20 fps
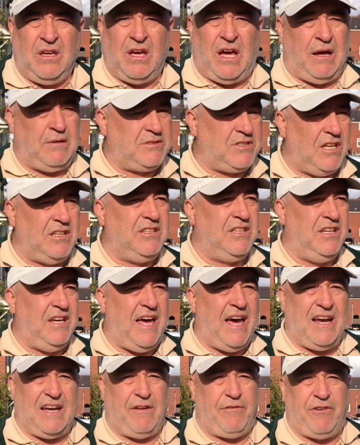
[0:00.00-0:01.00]
I'm telling you
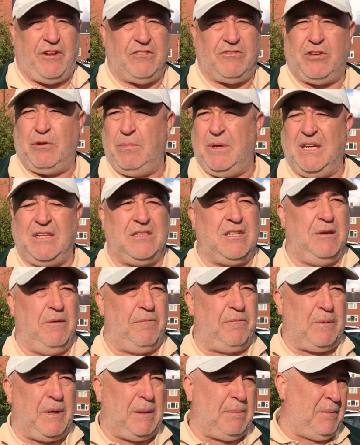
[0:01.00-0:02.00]
now, I fancy beating
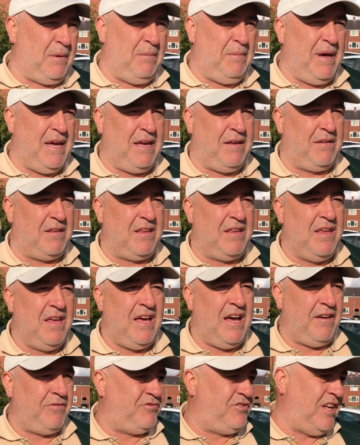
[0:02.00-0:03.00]
them. People may
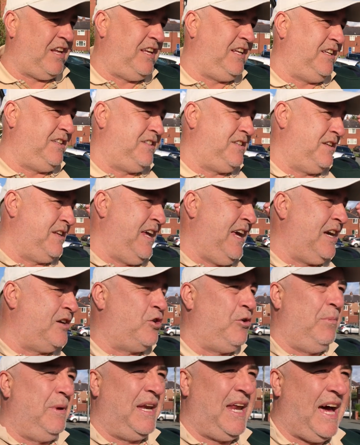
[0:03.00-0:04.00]
have said it today,
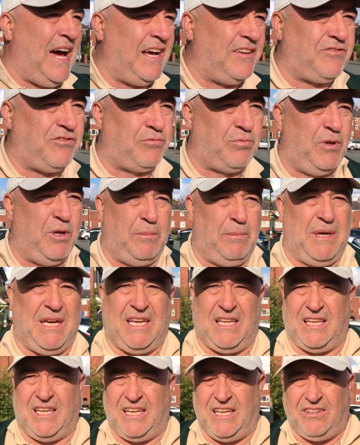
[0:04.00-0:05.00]
coming at us, we'll
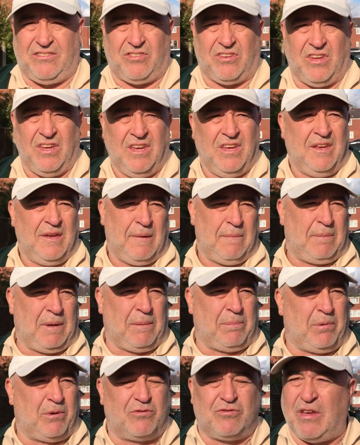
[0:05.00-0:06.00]
beat Leeds.
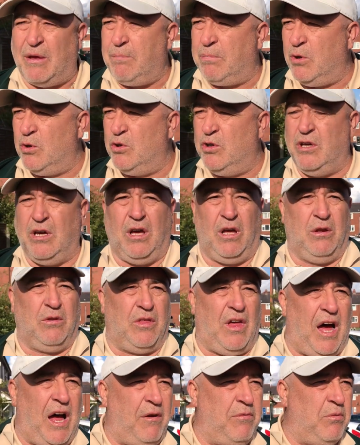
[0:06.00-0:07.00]
People said, bloody hell,
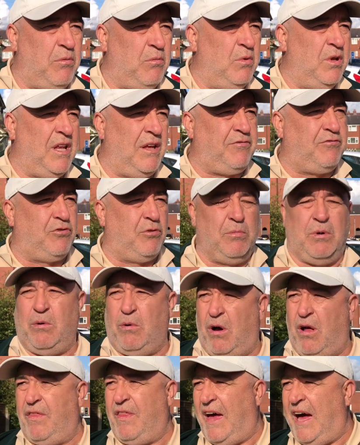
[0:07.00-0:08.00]
they'll have some of
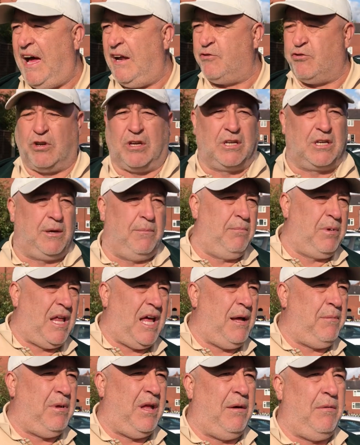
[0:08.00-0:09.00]
what they're drinking,
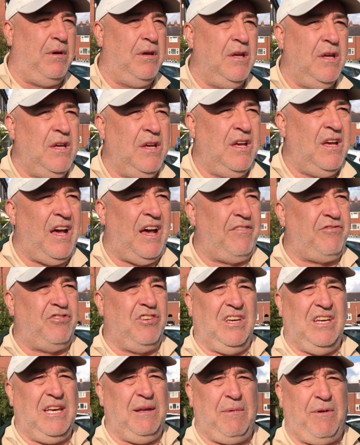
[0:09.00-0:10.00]
blah, blah, blah. I've
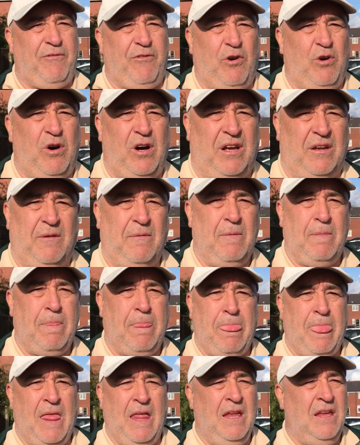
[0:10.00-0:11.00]
seen it before.
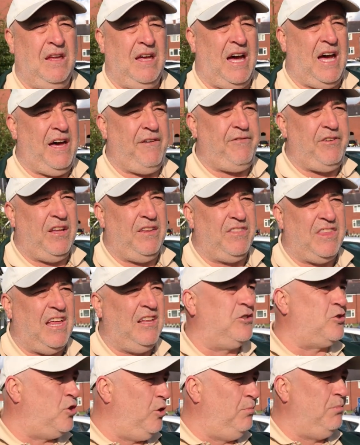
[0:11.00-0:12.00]

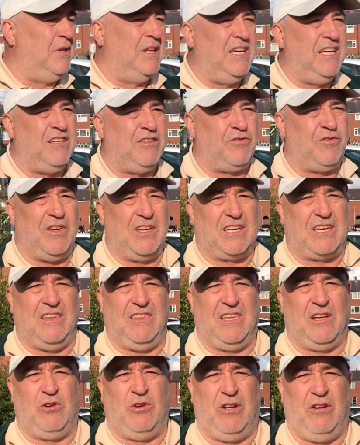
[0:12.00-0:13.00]
They'll come Leeds
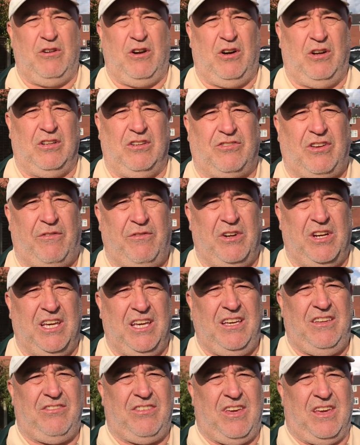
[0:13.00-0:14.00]
thinking they're going to roll us over
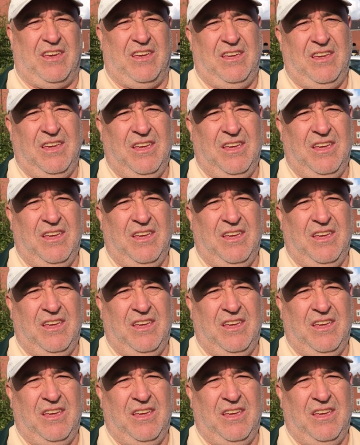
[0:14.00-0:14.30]
easy.